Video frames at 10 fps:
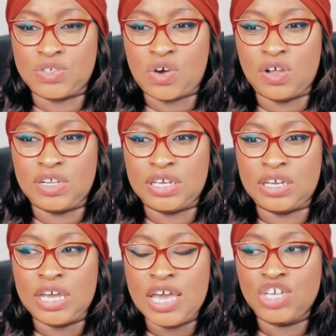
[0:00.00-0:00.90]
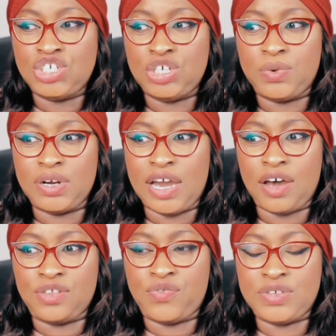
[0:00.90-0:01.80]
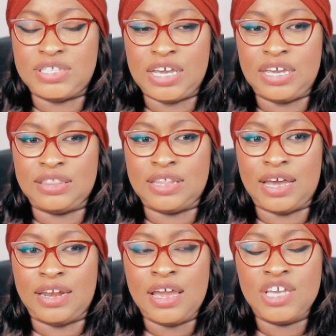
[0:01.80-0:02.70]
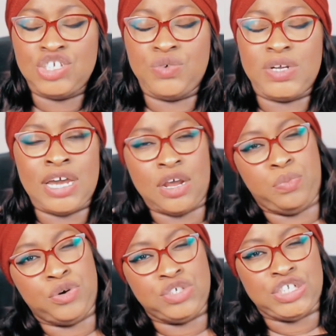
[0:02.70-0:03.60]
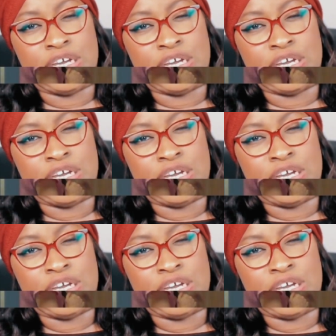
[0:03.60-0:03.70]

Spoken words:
was calling Siwon out for saying that Siwon had approached